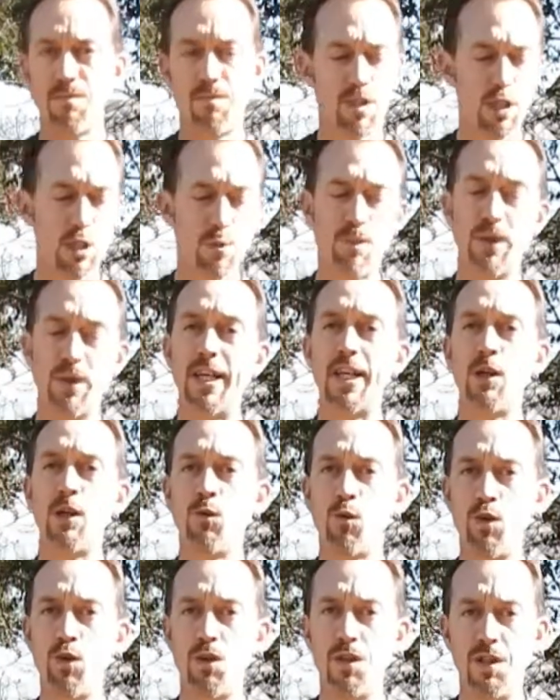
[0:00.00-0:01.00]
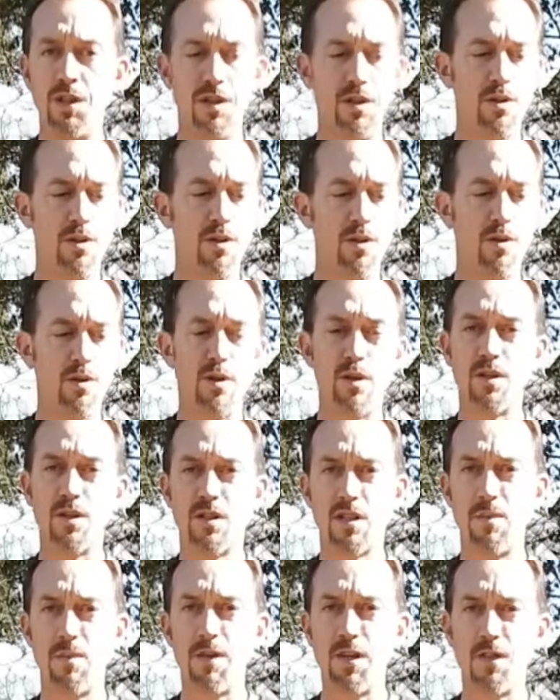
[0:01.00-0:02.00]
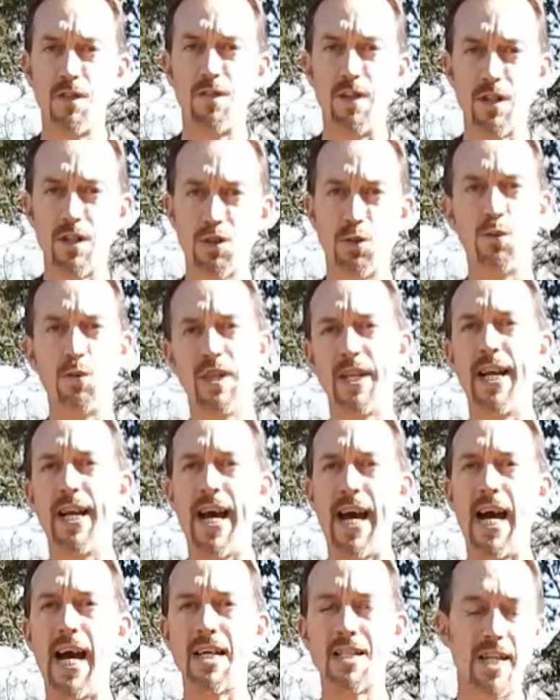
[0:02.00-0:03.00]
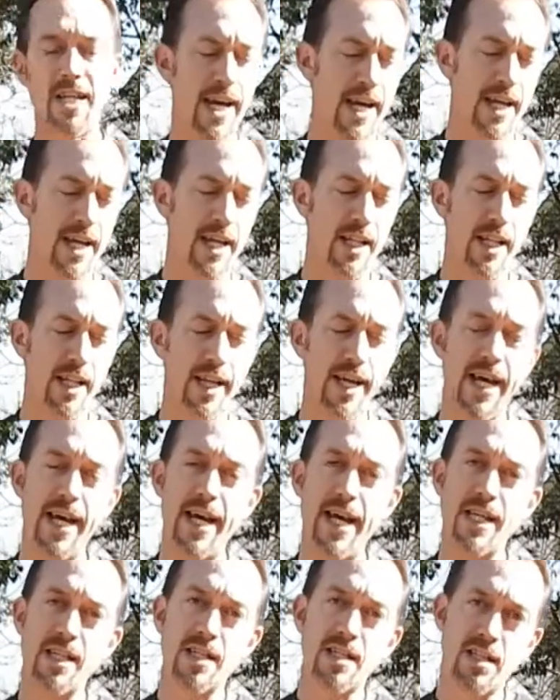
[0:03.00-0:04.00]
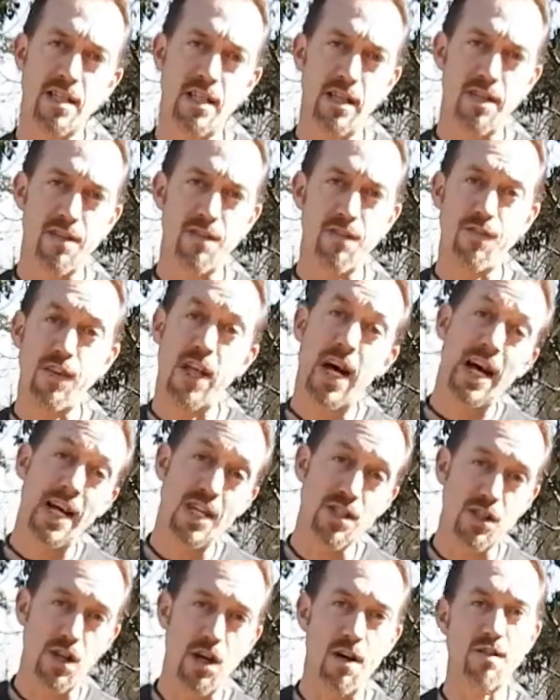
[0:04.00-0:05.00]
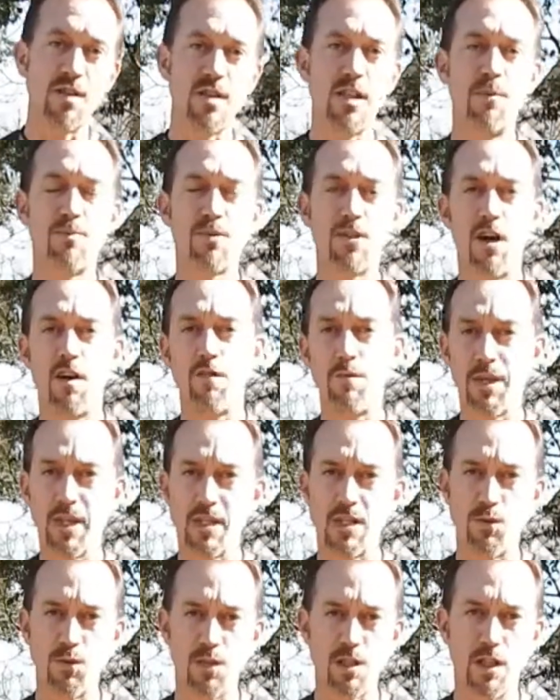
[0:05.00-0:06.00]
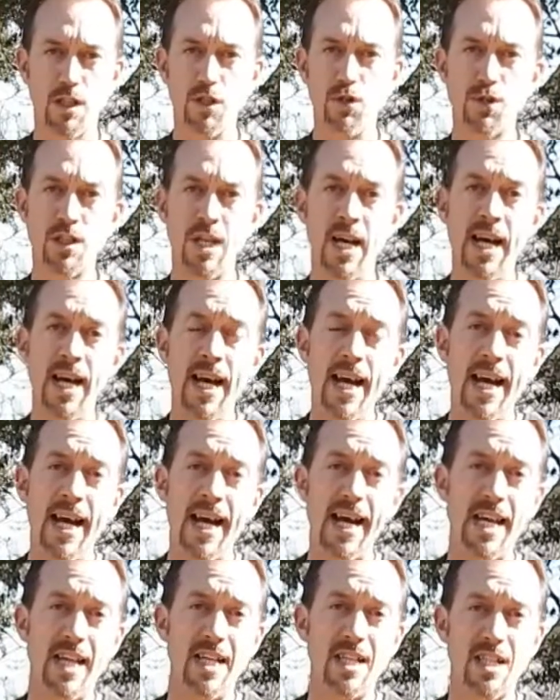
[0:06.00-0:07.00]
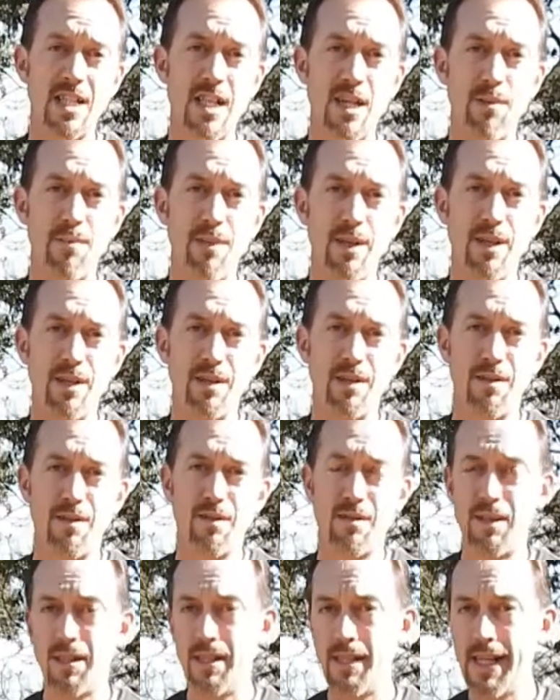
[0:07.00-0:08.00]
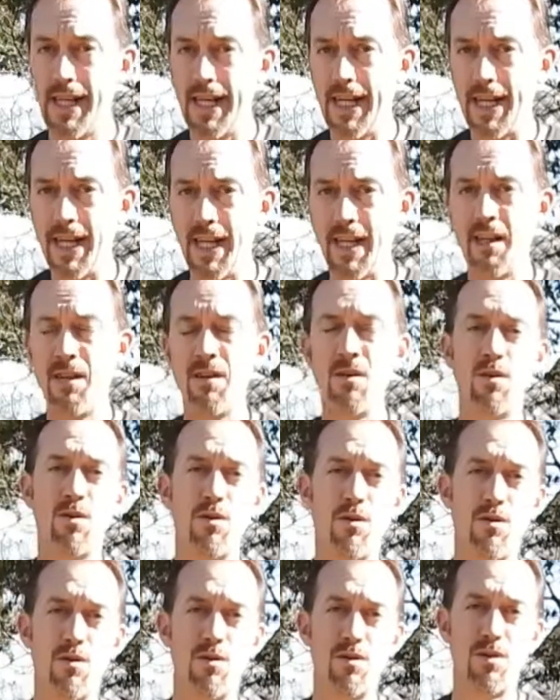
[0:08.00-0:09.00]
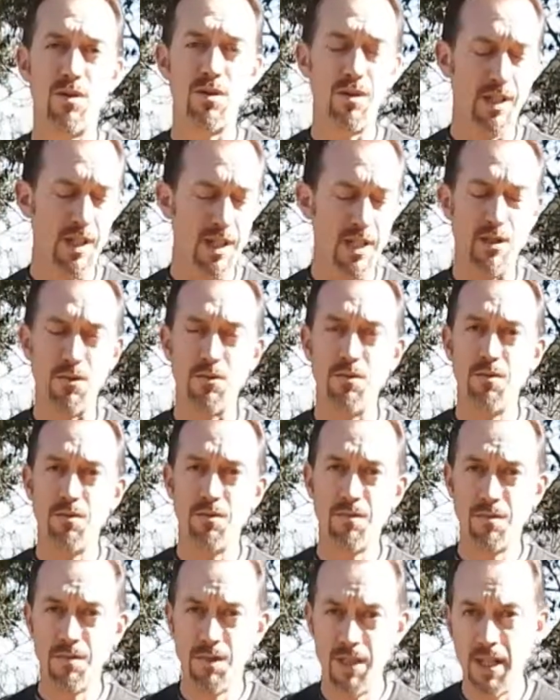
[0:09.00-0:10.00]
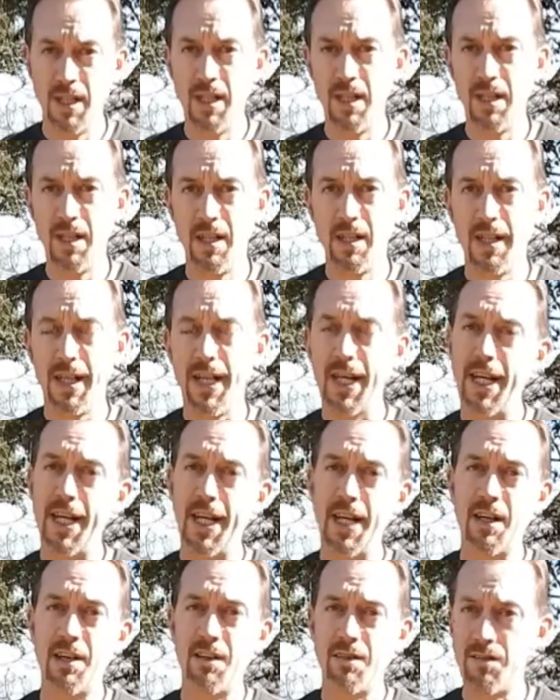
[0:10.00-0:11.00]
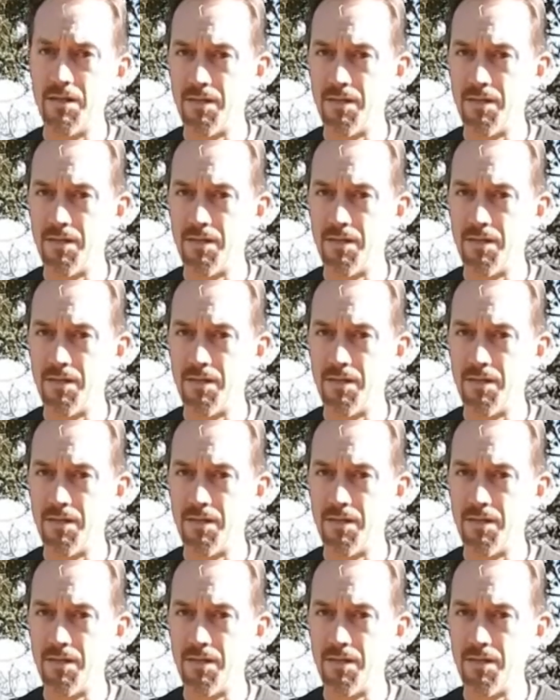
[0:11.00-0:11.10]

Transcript: splitting wood or some other function with an axe, and the head flies off, slips off because it was loose, and ends up hitting, or, you know, hitting,